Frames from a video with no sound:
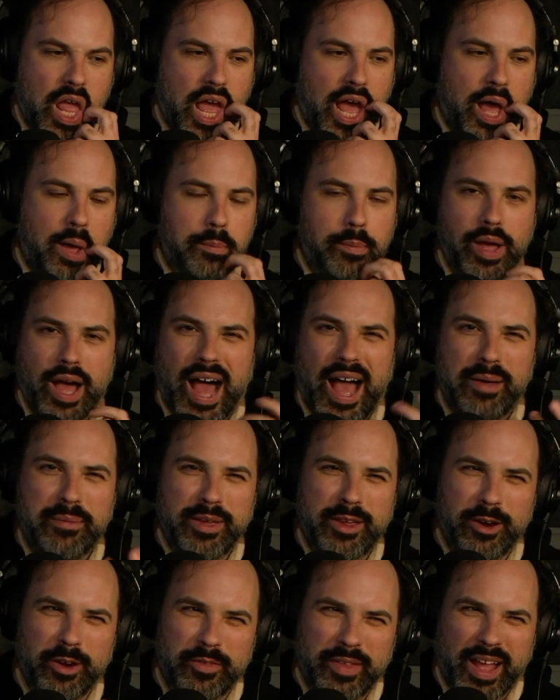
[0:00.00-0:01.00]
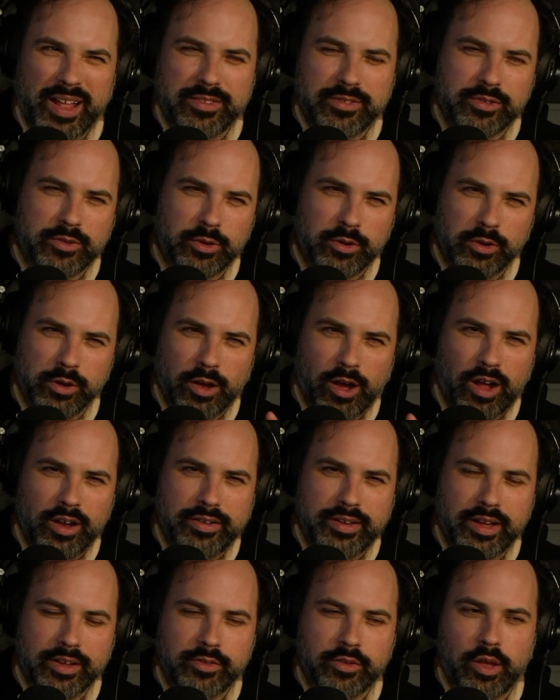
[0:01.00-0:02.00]
But I'm hearing that certain
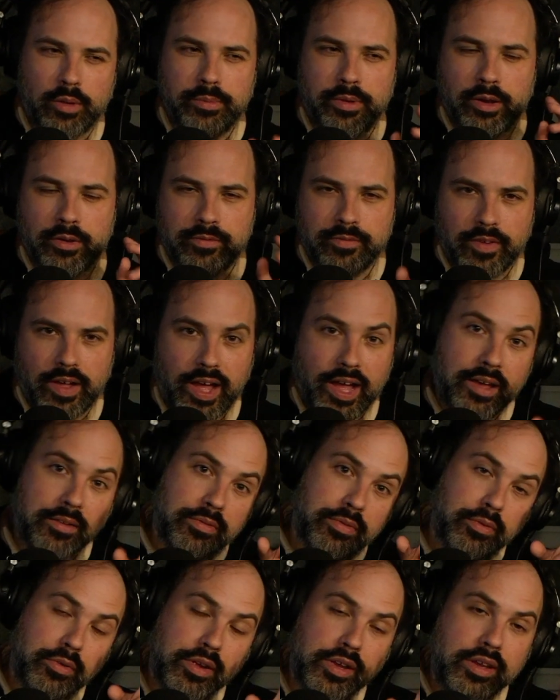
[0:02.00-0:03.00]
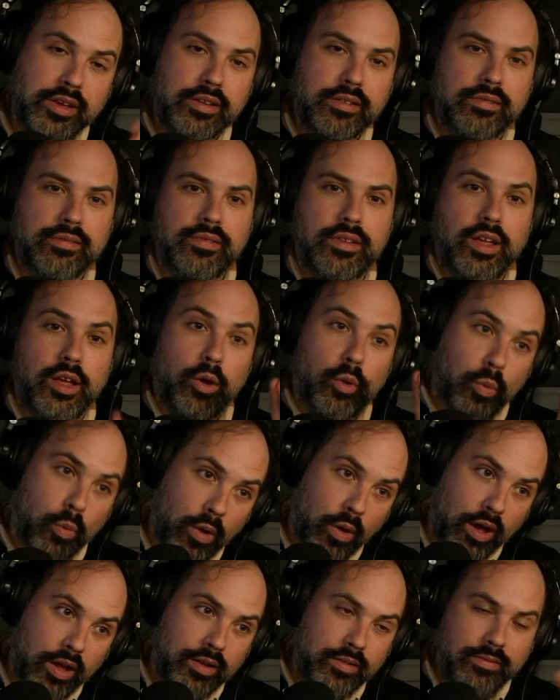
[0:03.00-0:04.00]
context, so I'm hearing
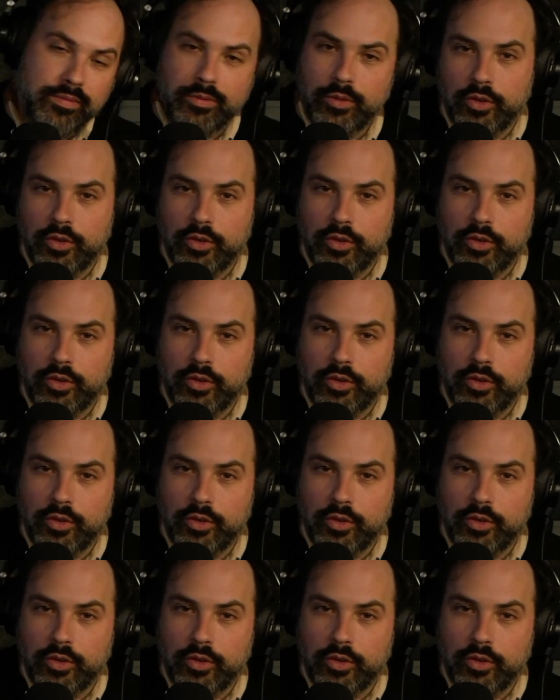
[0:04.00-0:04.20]
5-3-1.